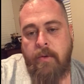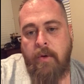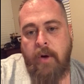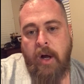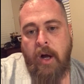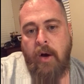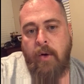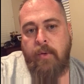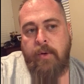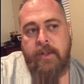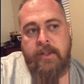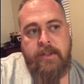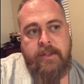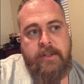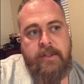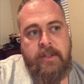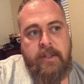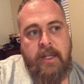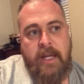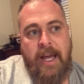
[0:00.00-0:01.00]

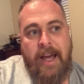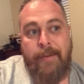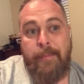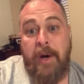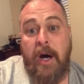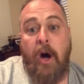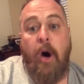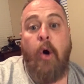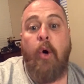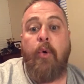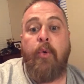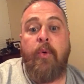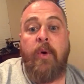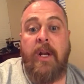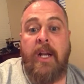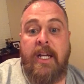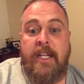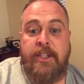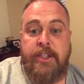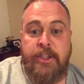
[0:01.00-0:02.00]
always have my own
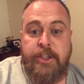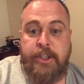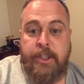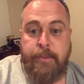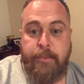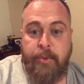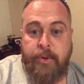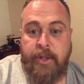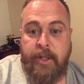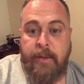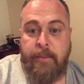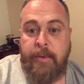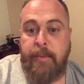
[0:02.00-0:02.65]
relationship with Him.